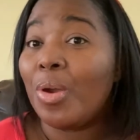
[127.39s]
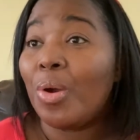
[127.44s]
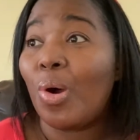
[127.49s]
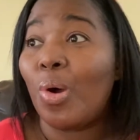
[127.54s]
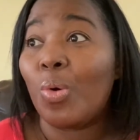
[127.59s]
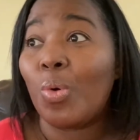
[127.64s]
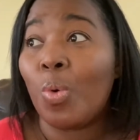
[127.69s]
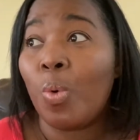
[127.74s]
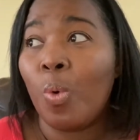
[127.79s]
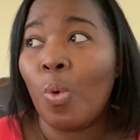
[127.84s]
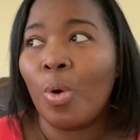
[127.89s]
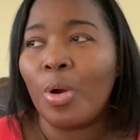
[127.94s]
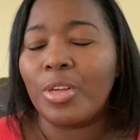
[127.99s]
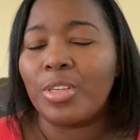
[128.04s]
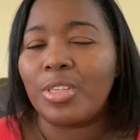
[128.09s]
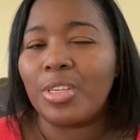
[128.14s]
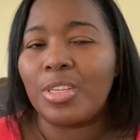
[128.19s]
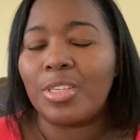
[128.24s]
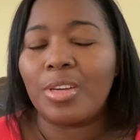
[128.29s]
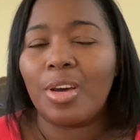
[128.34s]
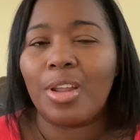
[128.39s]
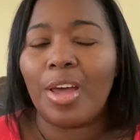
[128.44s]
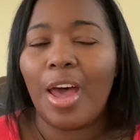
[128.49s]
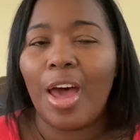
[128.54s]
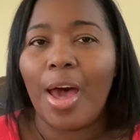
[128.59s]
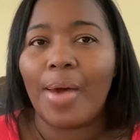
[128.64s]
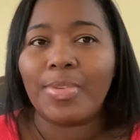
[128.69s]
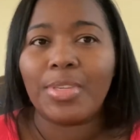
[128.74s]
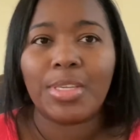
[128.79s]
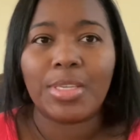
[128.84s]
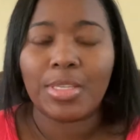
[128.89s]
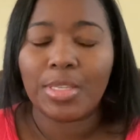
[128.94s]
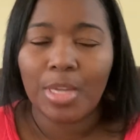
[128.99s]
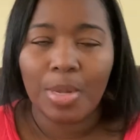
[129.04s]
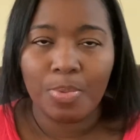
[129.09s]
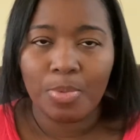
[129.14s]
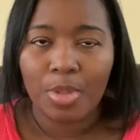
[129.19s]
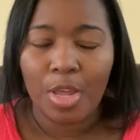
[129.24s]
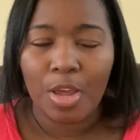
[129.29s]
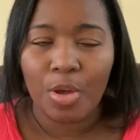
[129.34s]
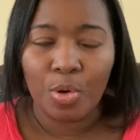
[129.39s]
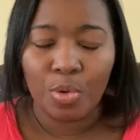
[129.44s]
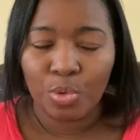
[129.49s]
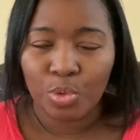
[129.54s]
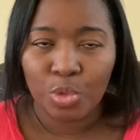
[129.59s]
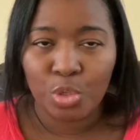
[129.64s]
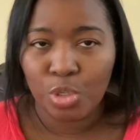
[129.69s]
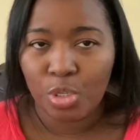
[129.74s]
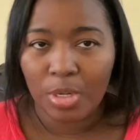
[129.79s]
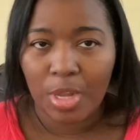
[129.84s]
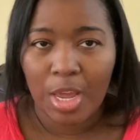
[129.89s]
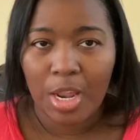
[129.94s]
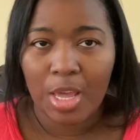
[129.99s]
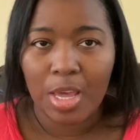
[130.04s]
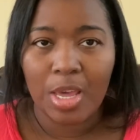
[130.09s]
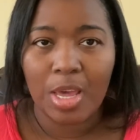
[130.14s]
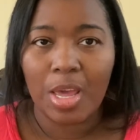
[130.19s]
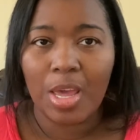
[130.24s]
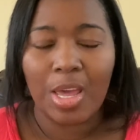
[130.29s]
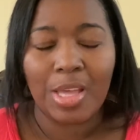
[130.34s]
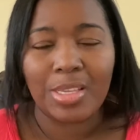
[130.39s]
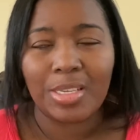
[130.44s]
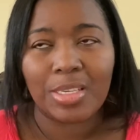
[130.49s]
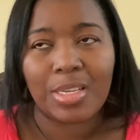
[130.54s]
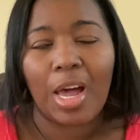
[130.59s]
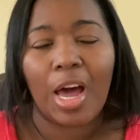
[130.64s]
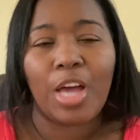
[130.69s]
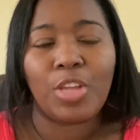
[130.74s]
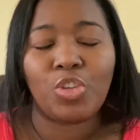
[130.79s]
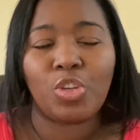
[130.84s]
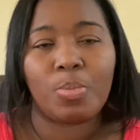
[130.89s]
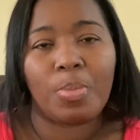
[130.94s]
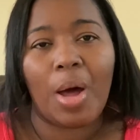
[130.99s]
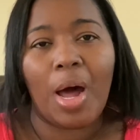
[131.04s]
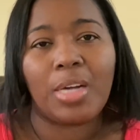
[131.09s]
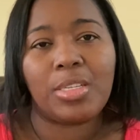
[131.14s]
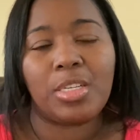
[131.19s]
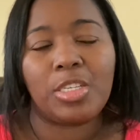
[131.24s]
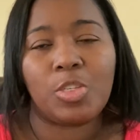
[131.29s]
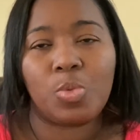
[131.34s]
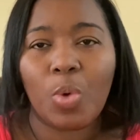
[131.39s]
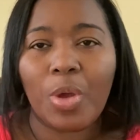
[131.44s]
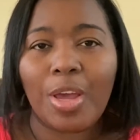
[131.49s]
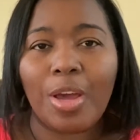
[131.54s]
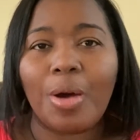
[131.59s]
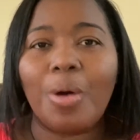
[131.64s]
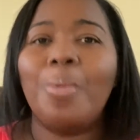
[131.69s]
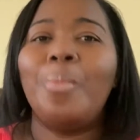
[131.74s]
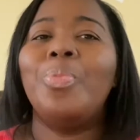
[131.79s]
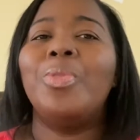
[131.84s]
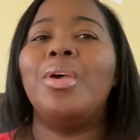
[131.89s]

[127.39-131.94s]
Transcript: Of course, it's going to have something cruise related inside your box as well.